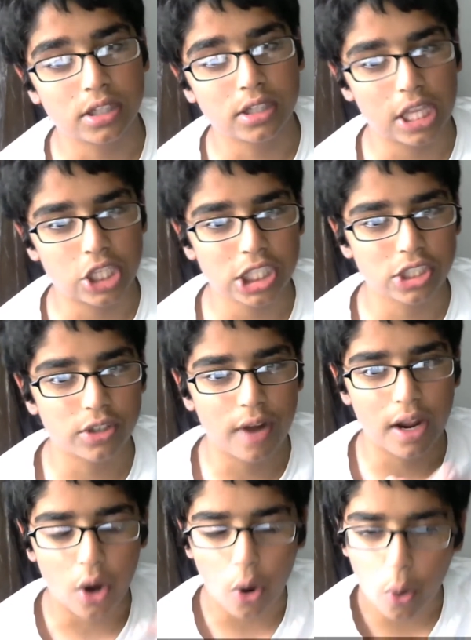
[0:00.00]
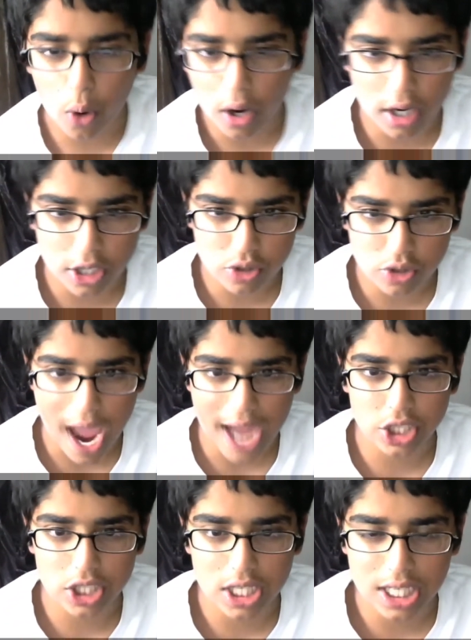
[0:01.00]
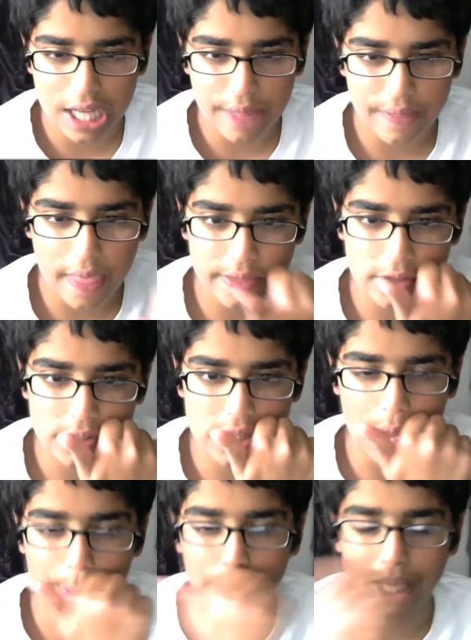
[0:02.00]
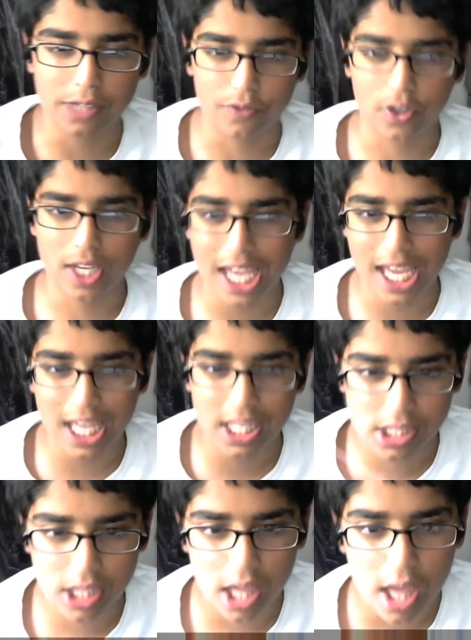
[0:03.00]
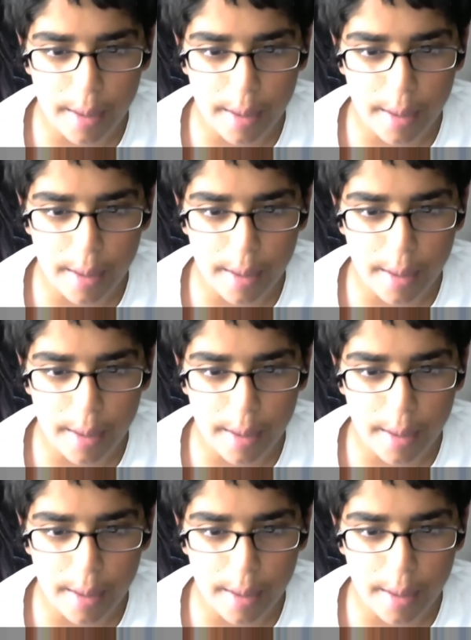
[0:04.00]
they change it around, horror attraction, and then there's like a place for kids.